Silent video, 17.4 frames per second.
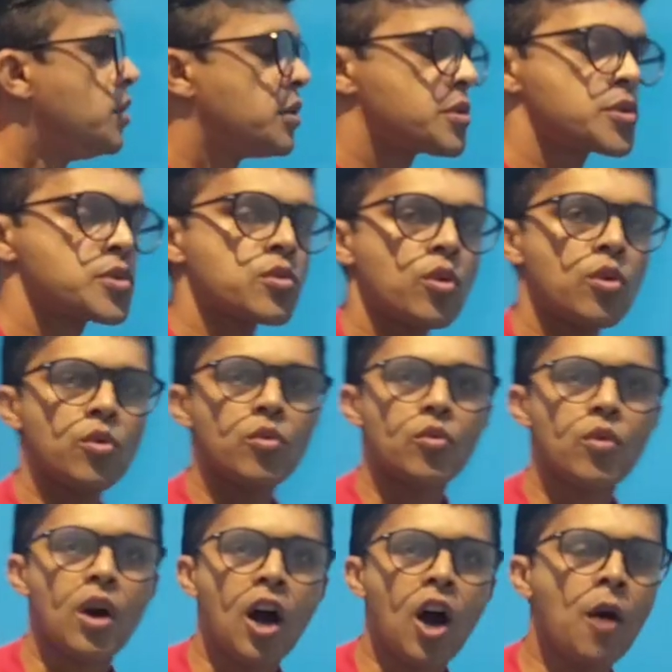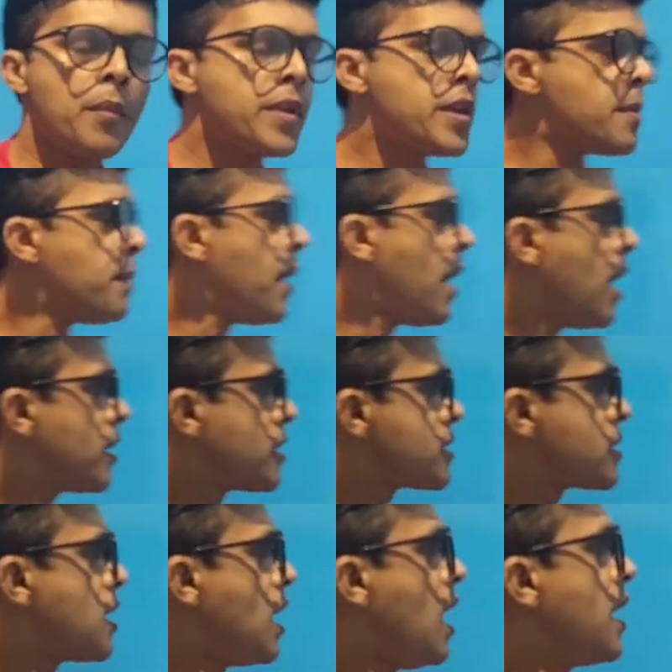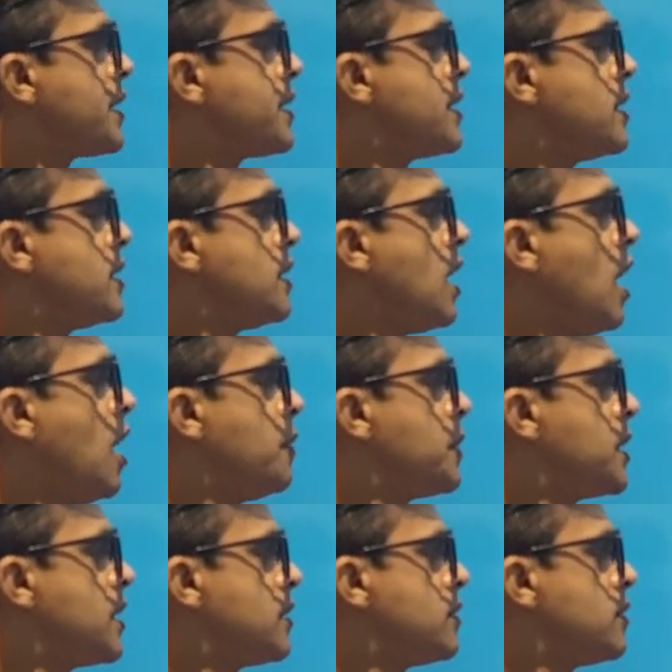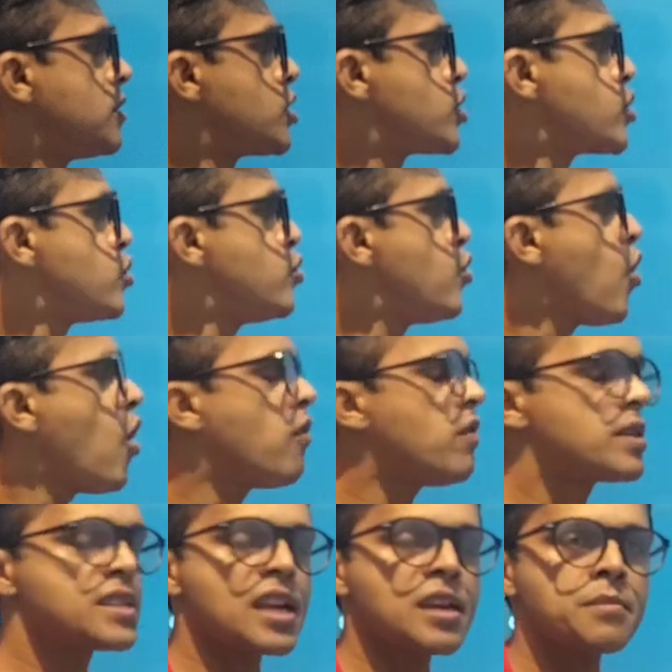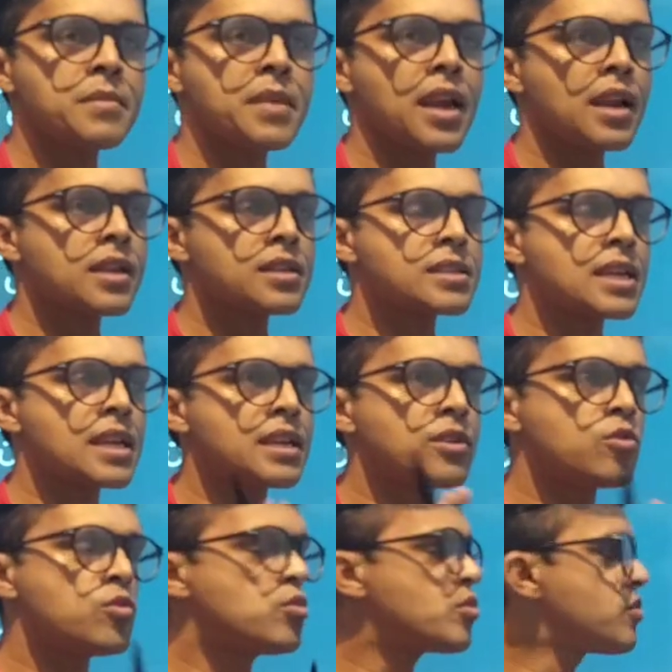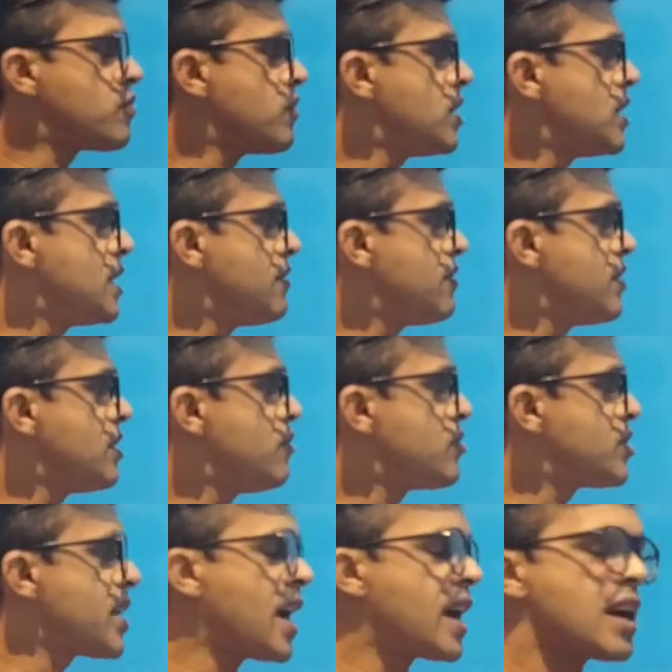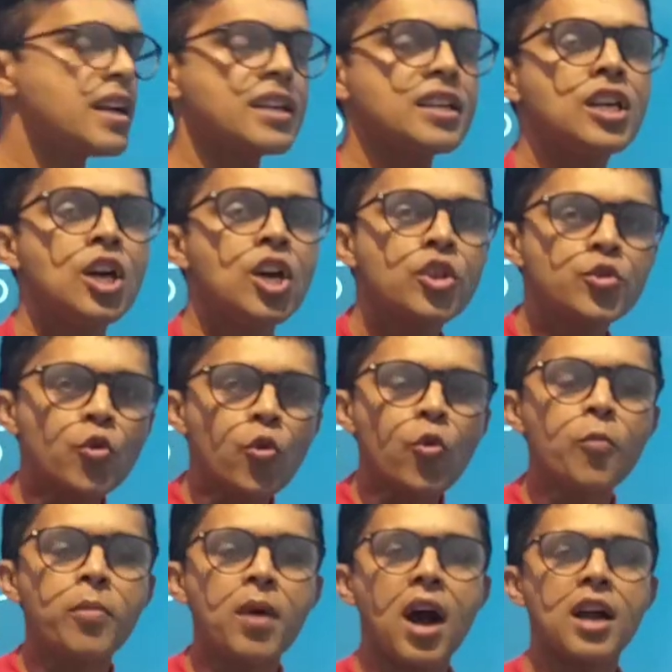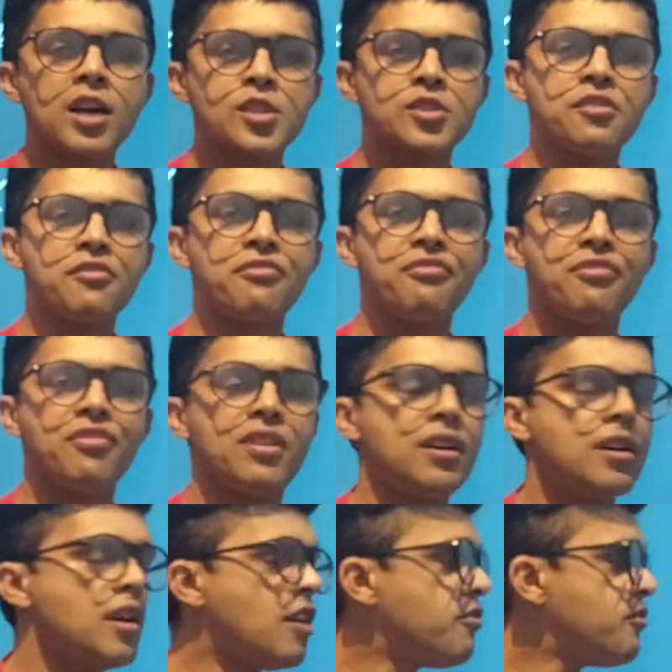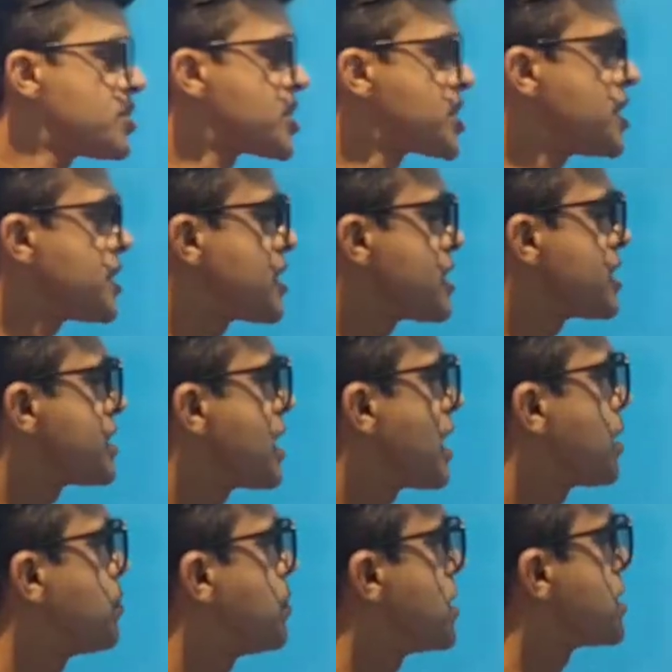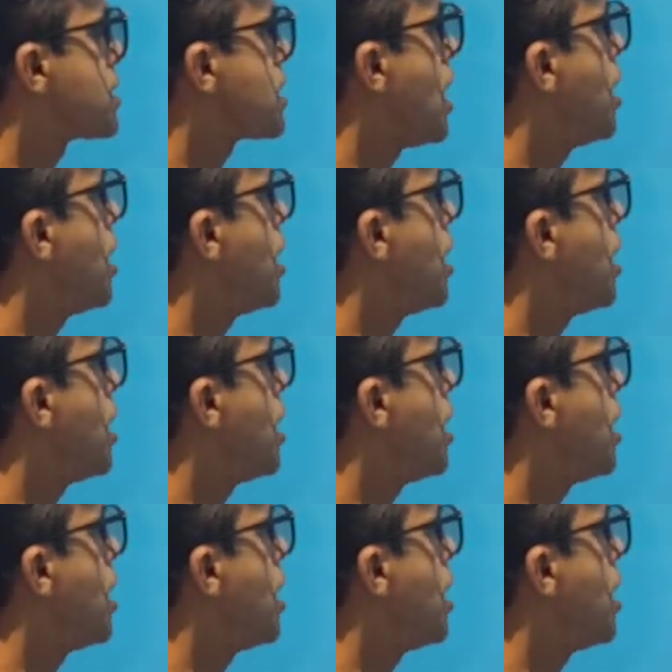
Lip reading: So how many parts are here? I mean 2 over 10 means, and we've taken 2 parts of a certain segment.